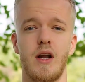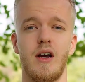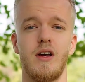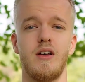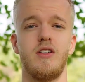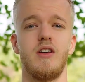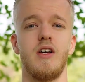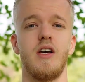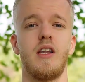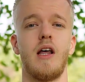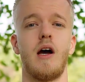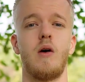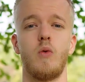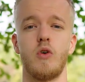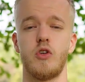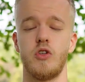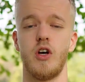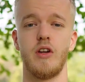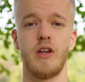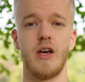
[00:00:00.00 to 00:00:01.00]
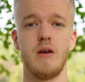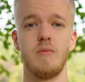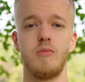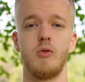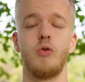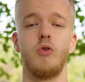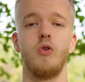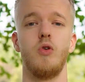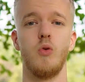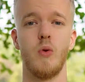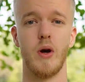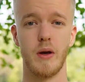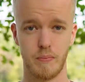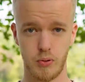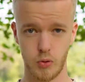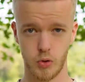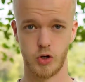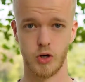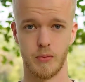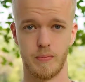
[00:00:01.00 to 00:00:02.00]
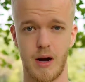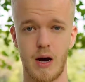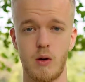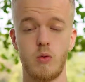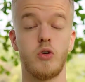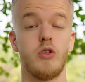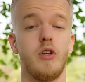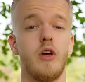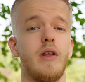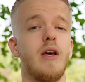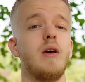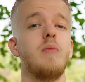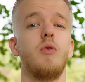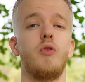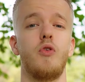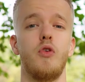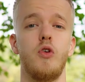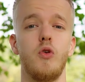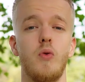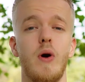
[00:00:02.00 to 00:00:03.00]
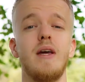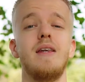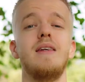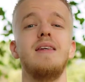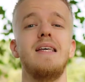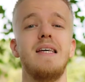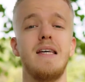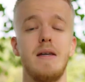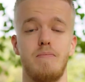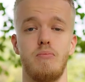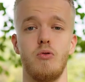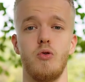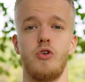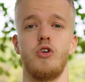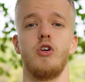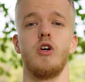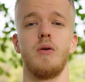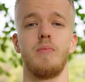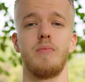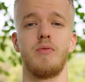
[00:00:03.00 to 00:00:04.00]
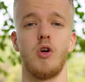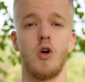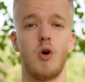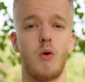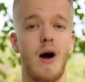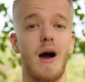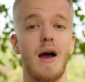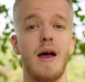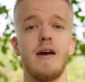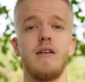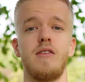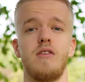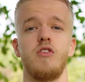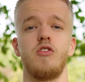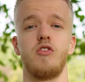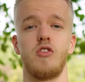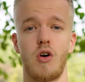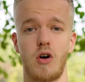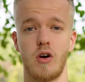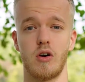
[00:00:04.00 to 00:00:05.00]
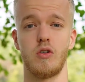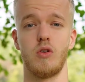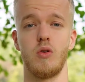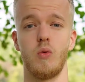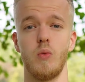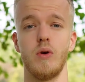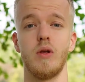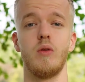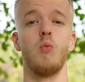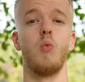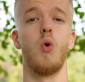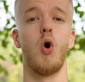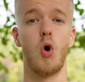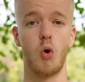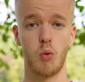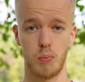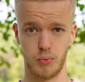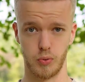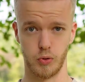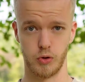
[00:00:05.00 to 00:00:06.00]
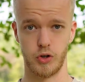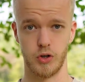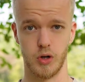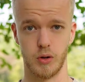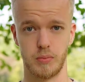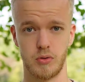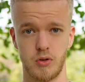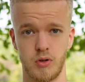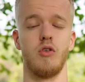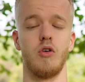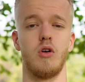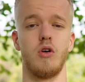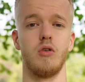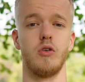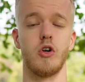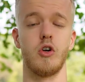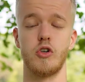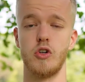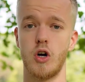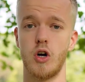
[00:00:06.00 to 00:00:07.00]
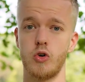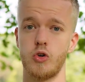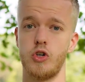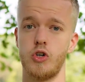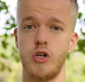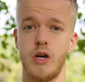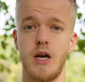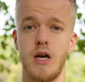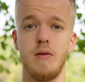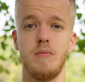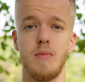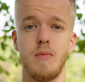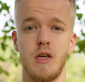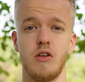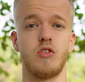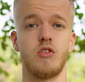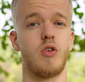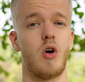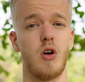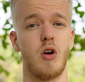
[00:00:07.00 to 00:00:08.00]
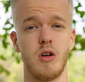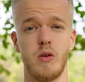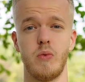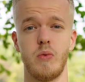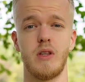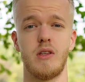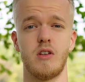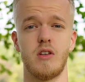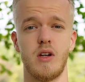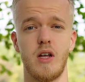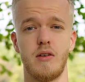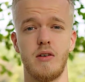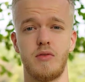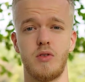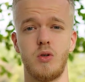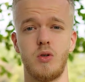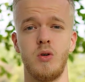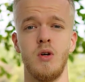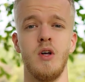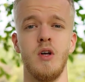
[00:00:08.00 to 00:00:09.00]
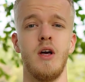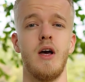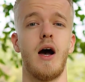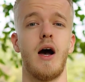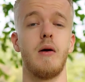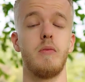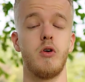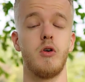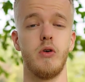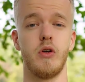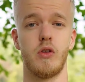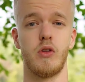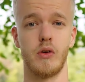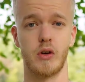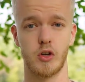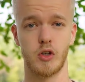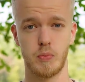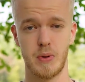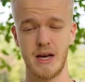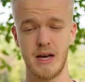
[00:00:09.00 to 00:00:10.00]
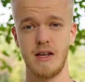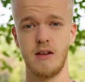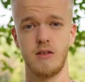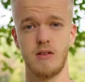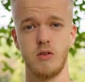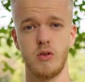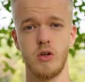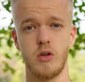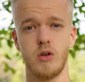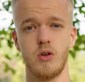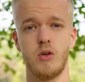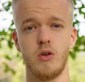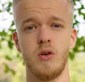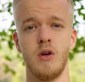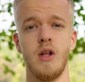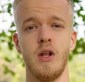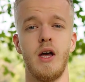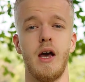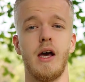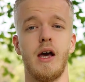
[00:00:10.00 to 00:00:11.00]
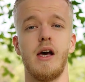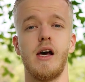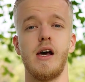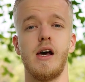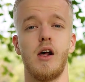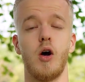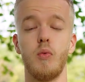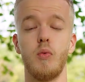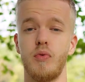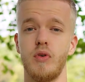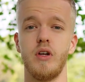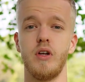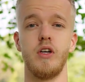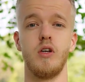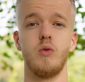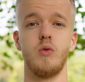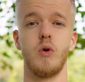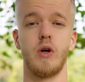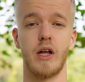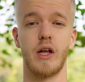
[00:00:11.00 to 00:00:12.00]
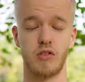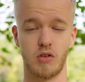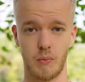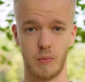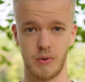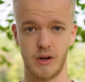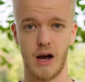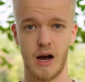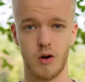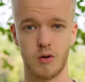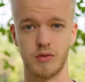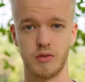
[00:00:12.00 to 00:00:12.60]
I said I was not able to do a push-up. I was not able to do a knee push-up, so I had to start with wall push-ups. So there's no shame in starting with this level. I'm going to explain it to you and hopefully you will get something out of